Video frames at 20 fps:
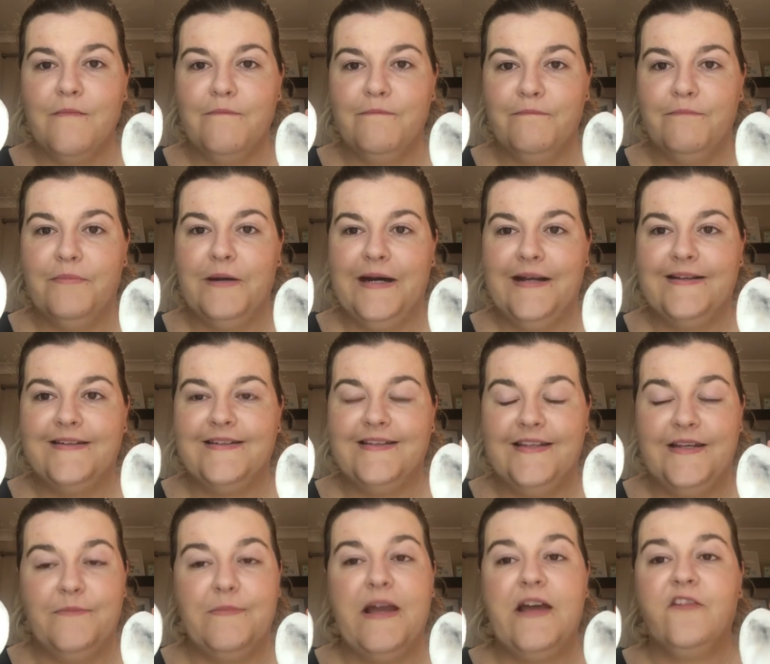but
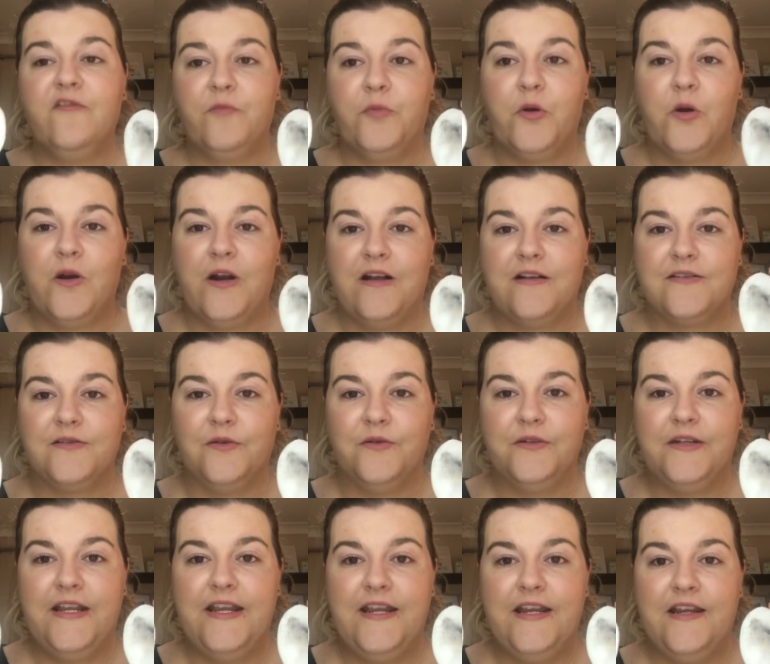the amount of product
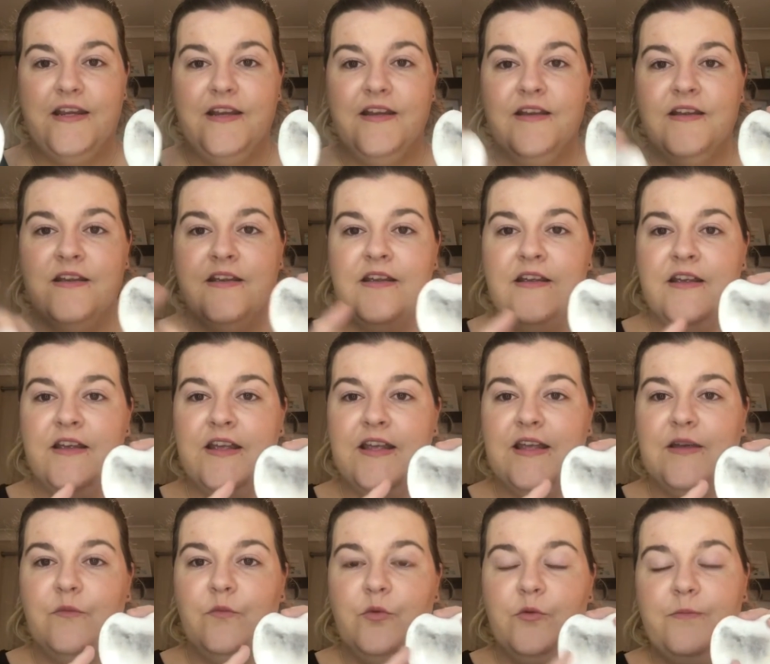on here
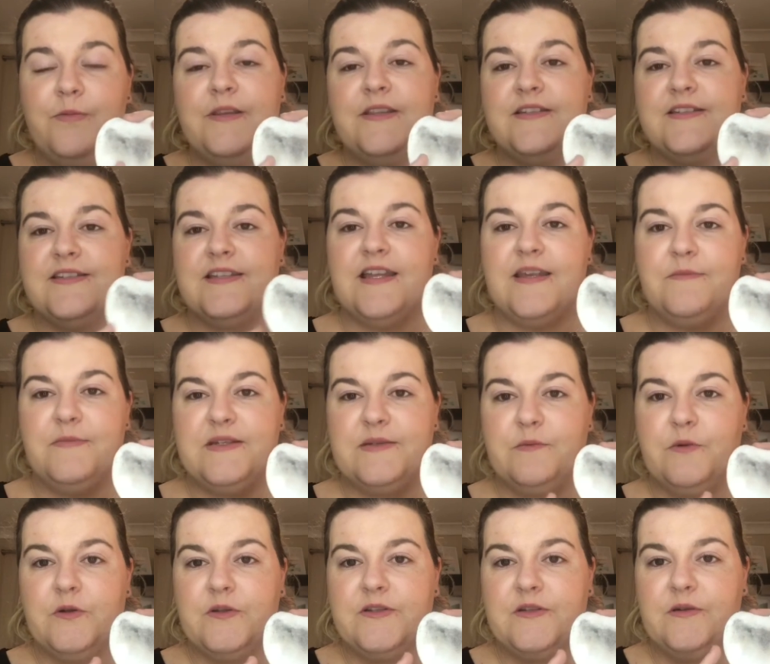would be the same as
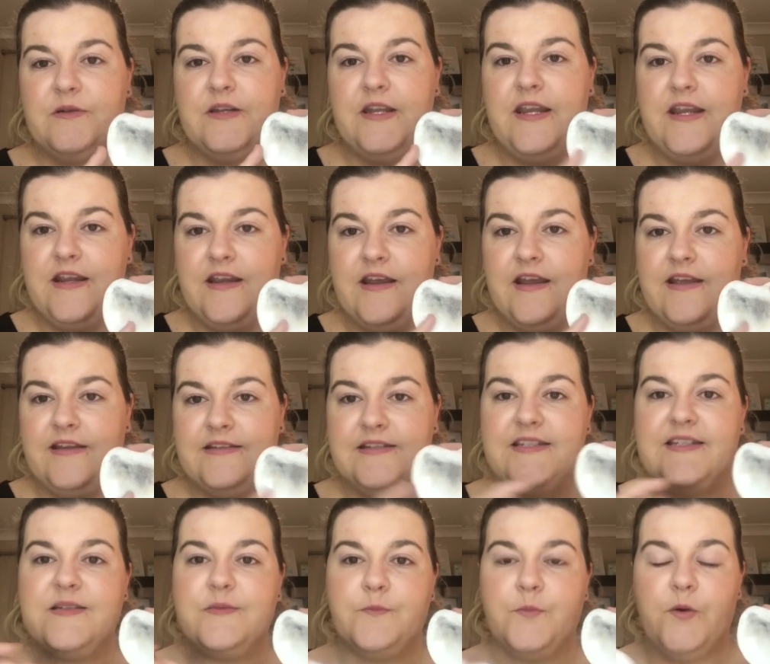what's on here and
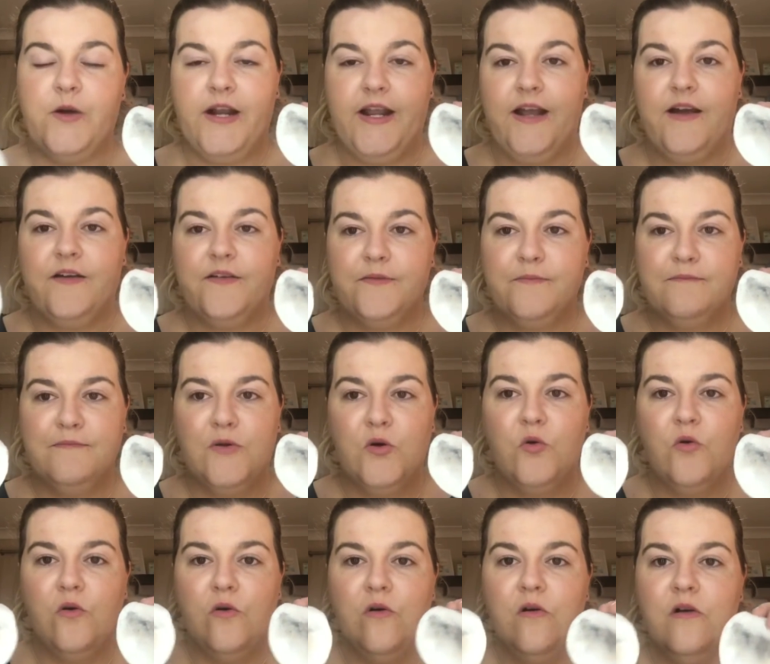spread out
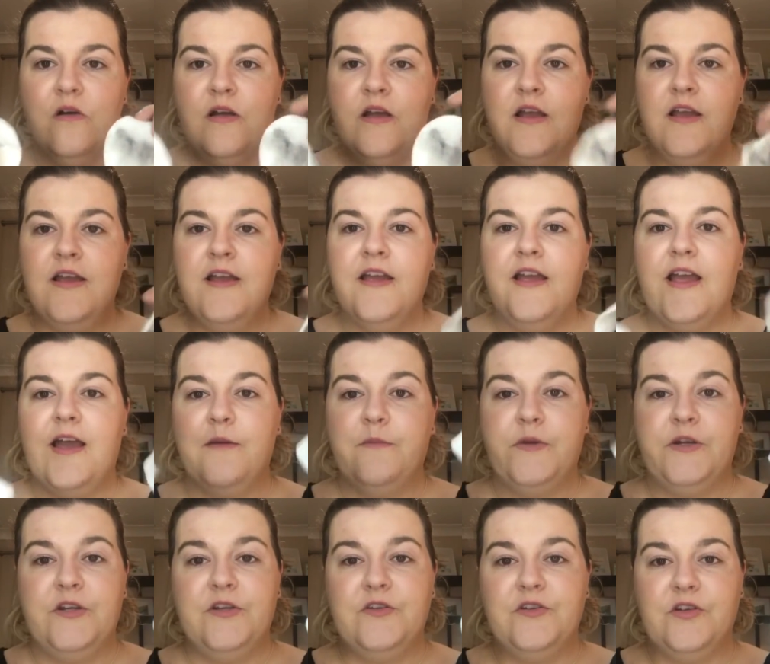more. And
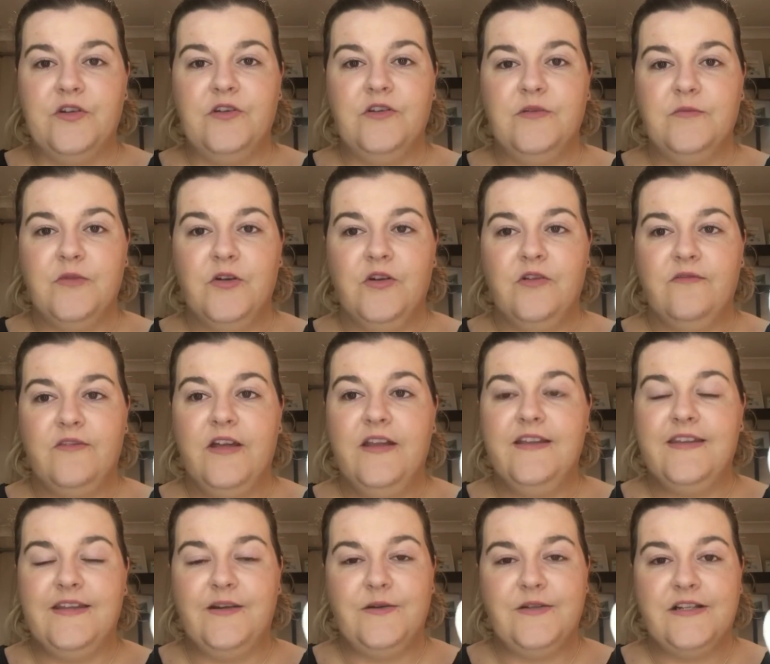when you turn them
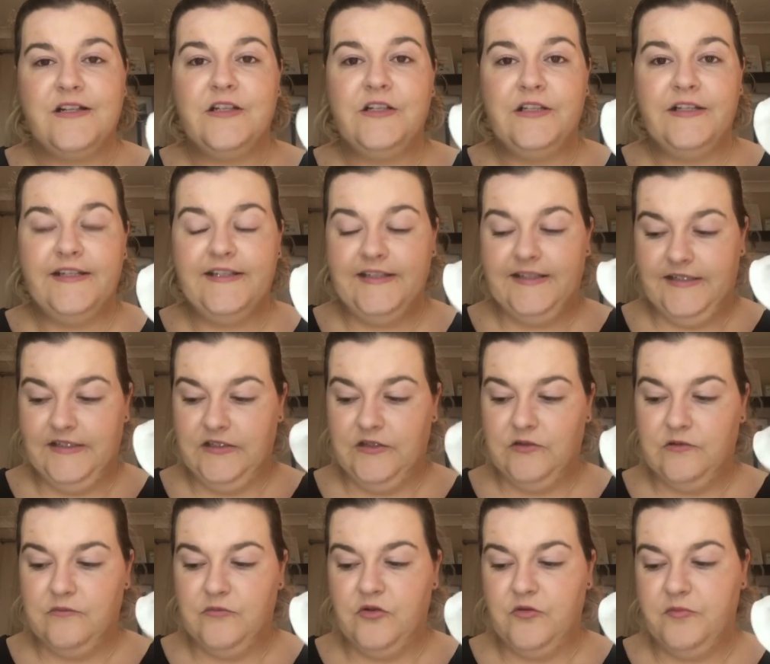over, there is clearly a
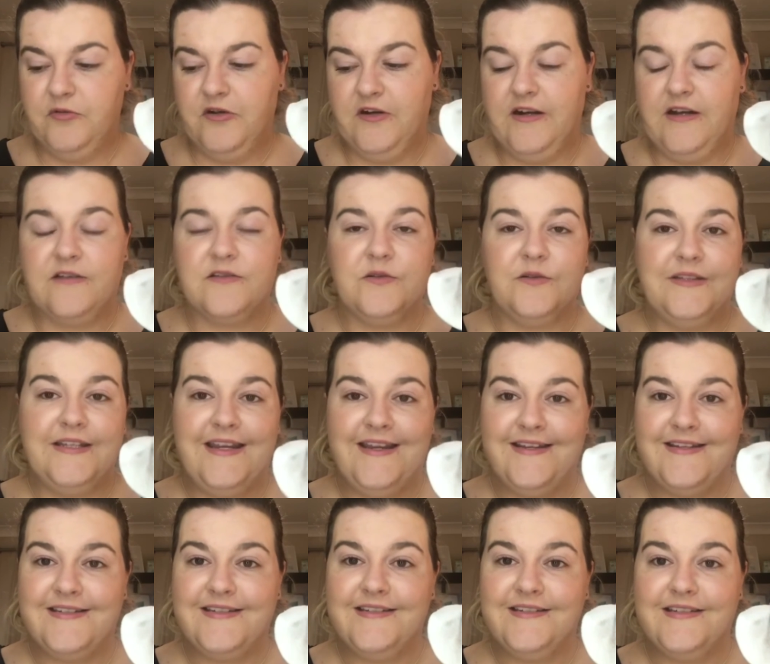lot more product on the
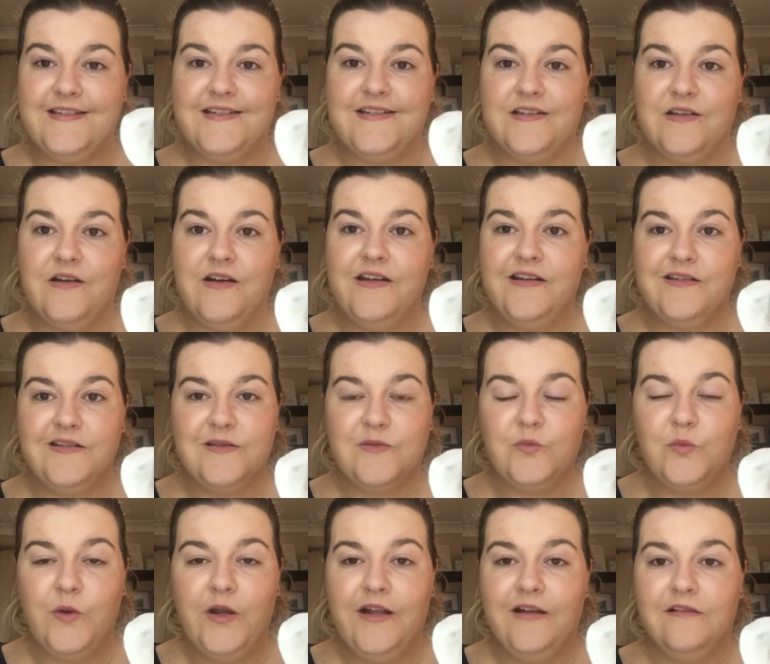Essence side as
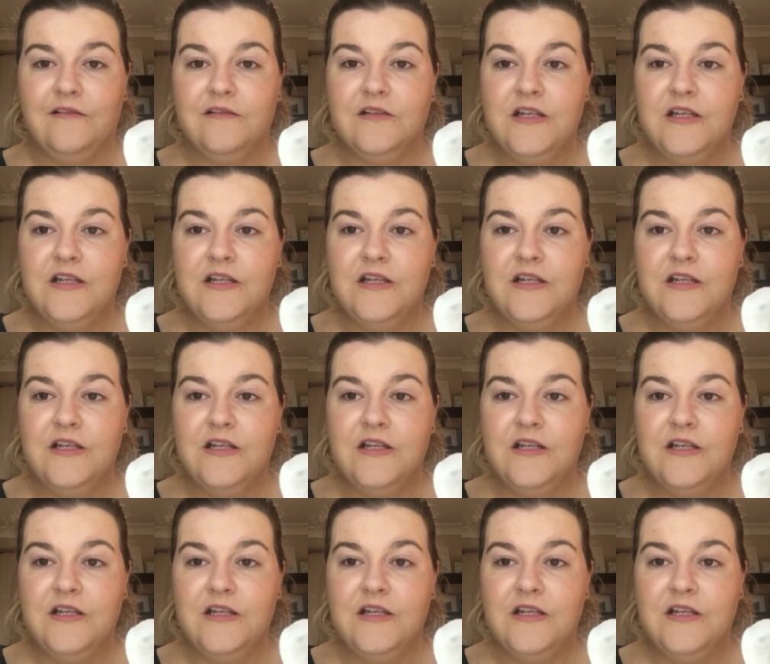well.